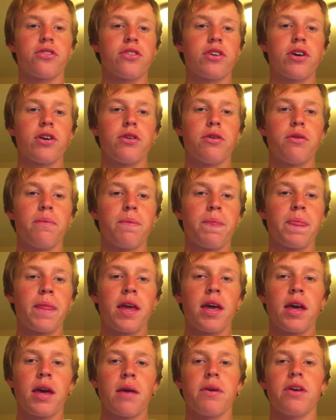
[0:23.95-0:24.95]
So
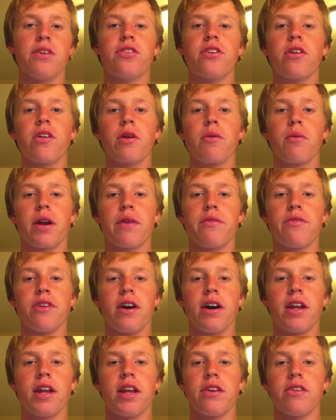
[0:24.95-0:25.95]
basically what I've
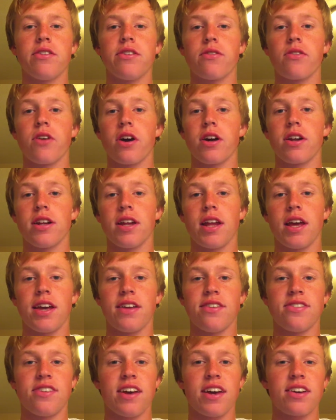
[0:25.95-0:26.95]
done is I've gotten
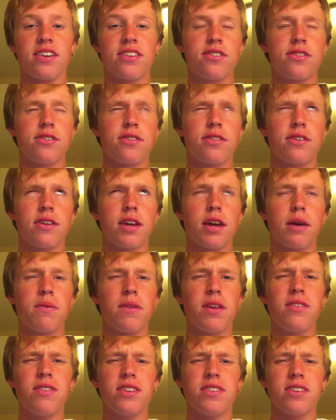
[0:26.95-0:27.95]
a text, I
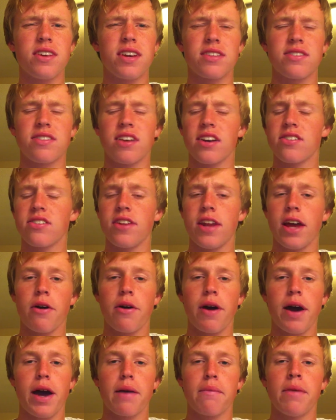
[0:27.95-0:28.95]
believe it's like
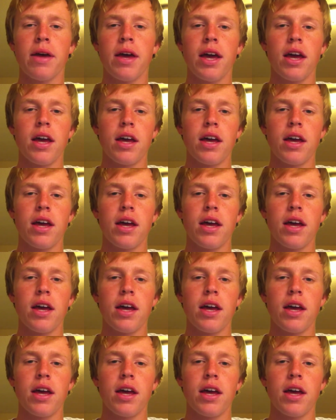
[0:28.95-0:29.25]
TextNow app,